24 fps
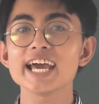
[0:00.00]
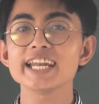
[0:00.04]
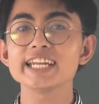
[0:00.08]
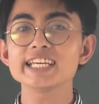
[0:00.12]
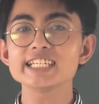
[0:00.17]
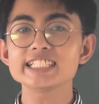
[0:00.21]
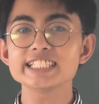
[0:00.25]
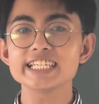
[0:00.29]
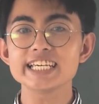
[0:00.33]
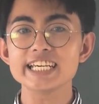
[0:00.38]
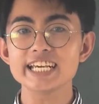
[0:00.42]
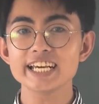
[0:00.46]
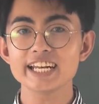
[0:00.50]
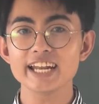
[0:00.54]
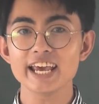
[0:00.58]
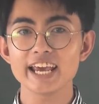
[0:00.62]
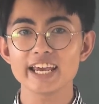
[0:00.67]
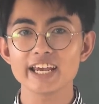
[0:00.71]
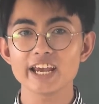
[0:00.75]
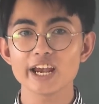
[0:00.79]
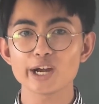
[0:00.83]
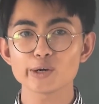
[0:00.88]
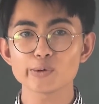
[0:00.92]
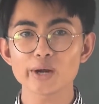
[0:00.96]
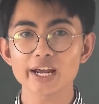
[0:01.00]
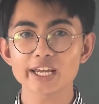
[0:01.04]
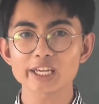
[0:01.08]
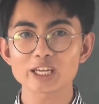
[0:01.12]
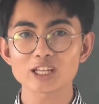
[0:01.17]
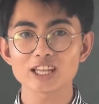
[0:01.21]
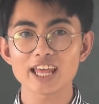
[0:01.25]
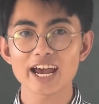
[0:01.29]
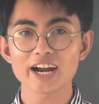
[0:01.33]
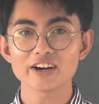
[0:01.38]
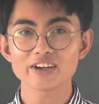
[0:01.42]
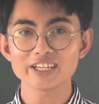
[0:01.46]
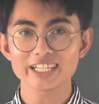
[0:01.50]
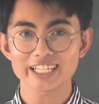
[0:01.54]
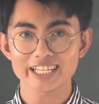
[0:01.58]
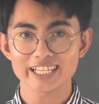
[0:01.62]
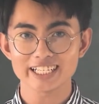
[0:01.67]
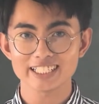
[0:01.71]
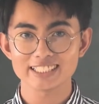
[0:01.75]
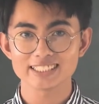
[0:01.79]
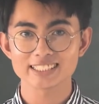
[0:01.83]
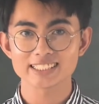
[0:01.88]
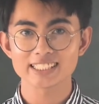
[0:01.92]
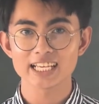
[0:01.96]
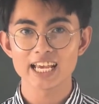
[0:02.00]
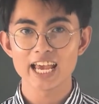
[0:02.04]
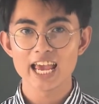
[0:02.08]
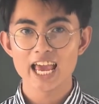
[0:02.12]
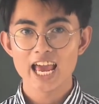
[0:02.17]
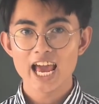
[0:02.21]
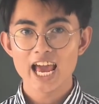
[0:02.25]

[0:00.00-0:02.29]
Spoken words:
any DNA irregularities.